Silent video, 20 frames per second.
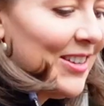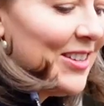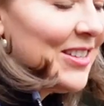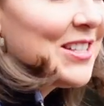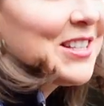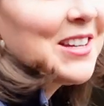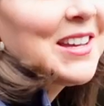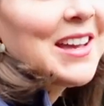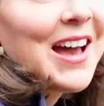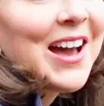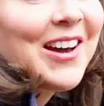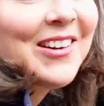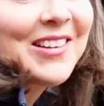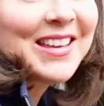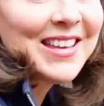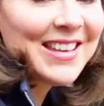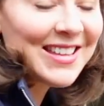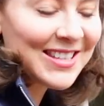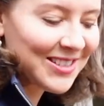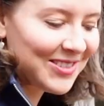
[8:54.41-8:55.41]
I'll do it out
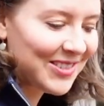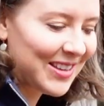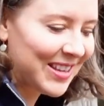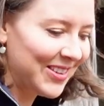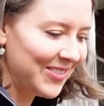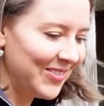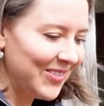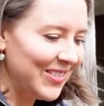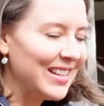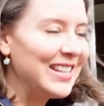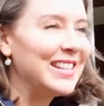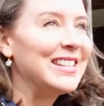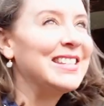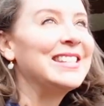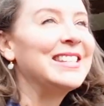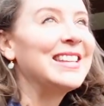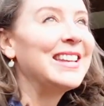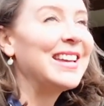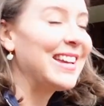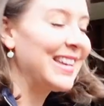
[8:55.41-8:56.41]
here so we can really
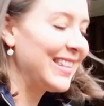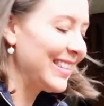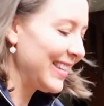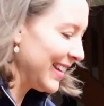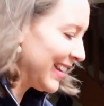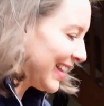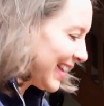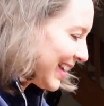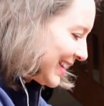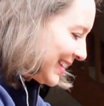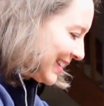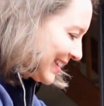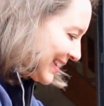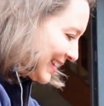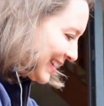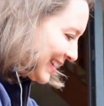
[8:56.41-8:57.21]
see it in the light